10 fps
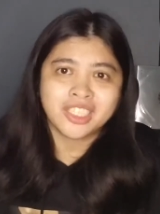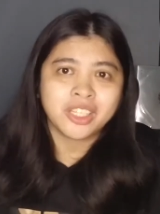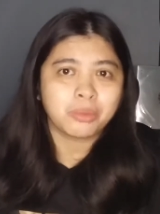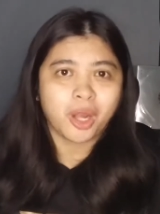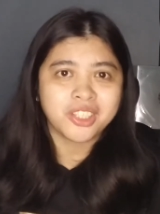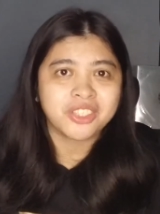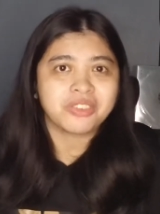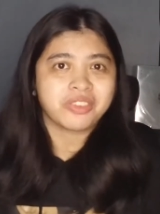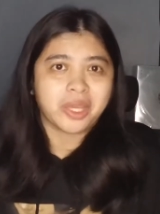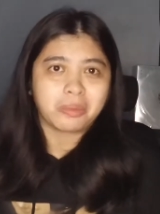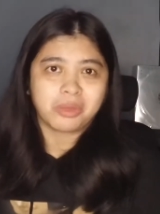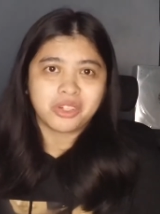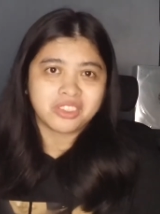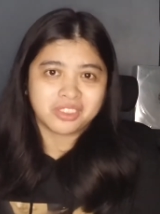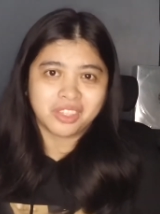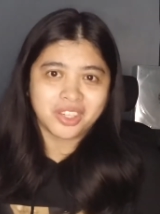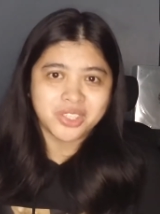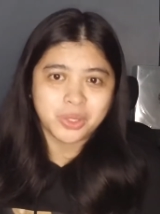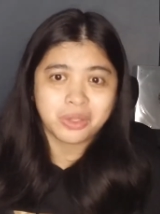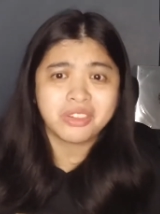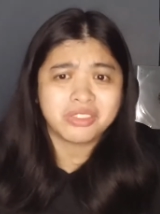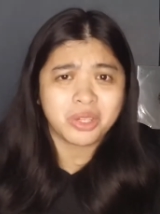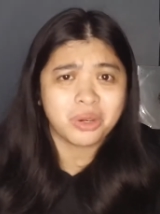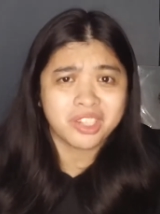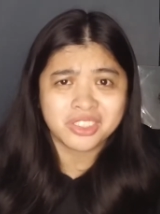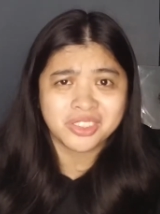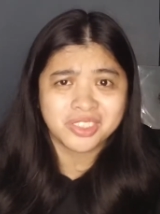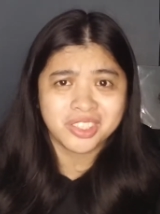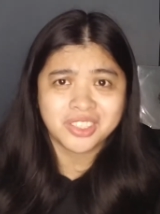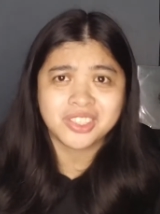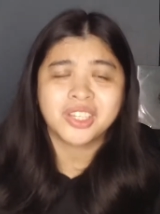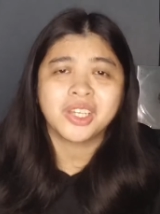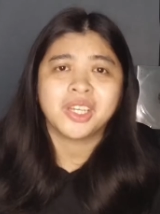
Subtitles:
and unboxing fan merchandise. So if you're into these,